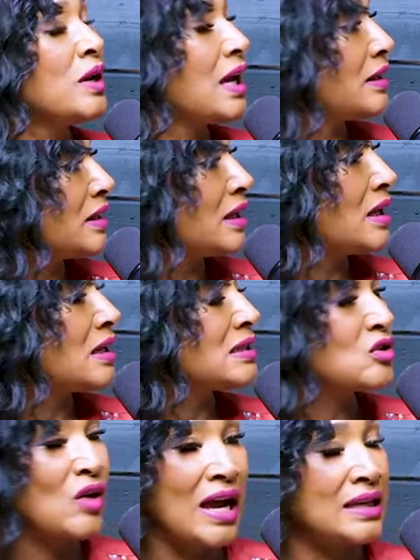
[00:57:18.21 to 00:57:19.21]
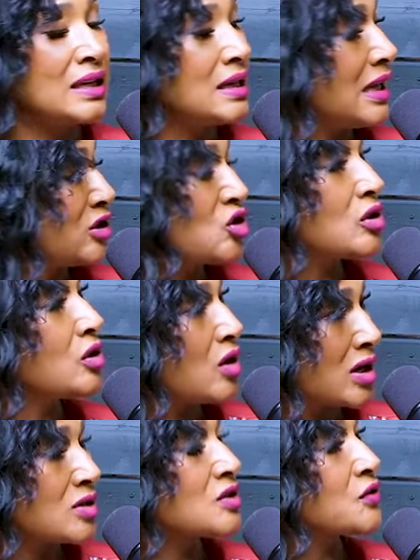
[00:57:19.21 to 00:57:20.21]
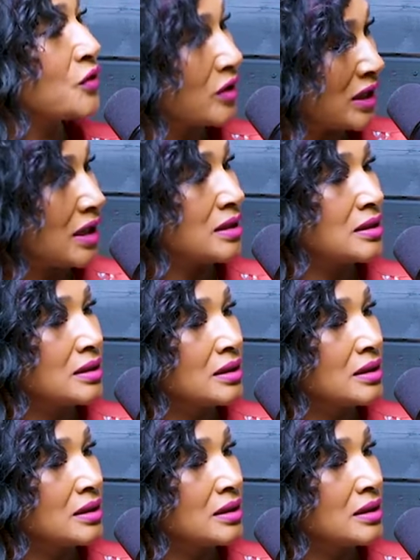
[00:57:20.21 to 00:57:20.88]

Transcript: out there and tried to date your daughter's friend,